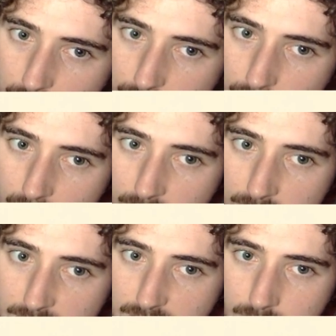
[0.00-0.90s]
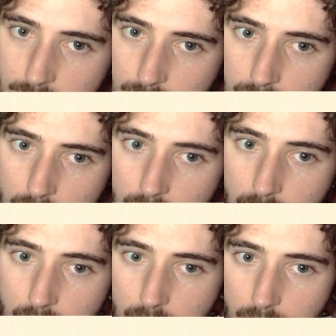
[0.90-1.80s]
be very nice too.
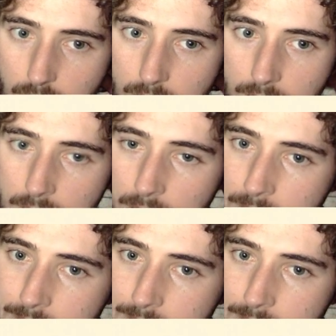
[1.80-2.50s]
I